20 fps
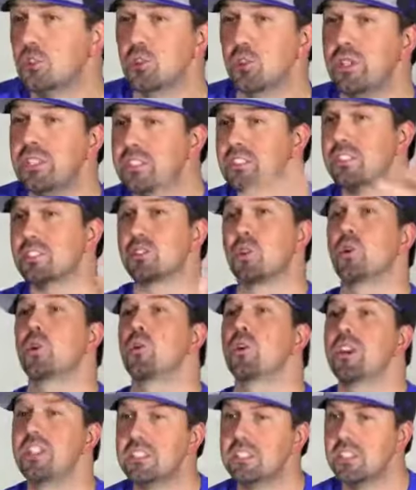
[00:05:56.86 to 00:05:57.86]
support and
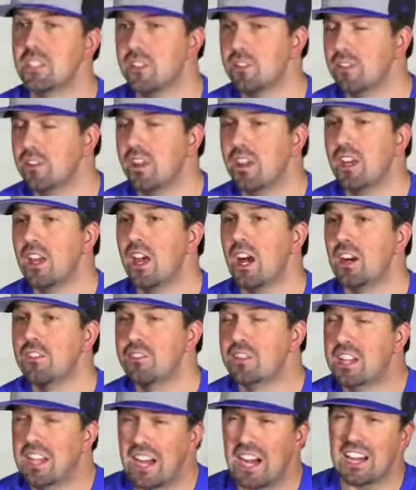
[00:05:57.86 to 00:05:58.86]
discipleship
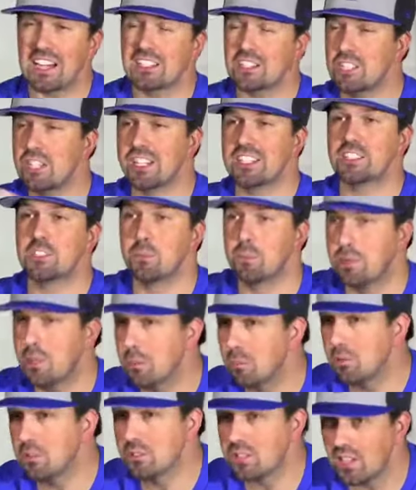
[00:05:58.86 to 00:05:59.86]
even after we're
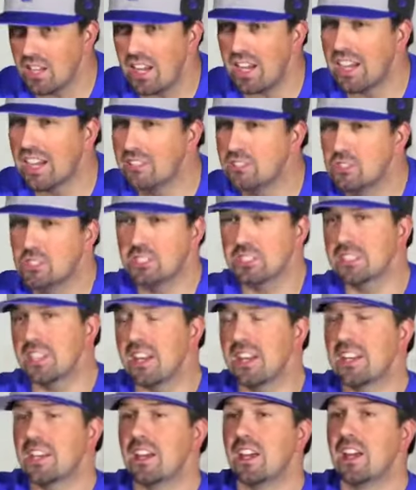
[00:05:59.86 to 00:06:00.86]
gone from the
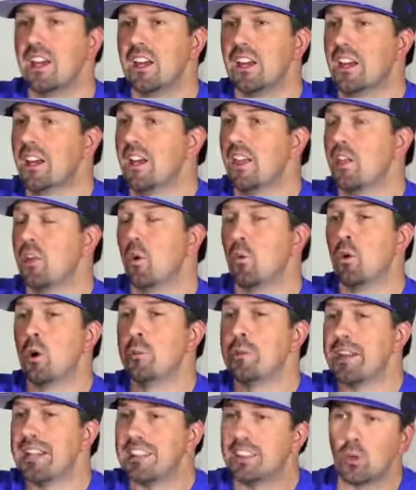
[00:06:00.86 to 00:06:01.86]
concert and the
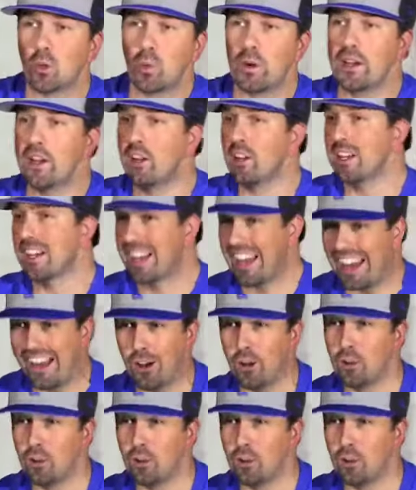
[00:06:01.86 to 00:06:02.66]
conference. So I'm really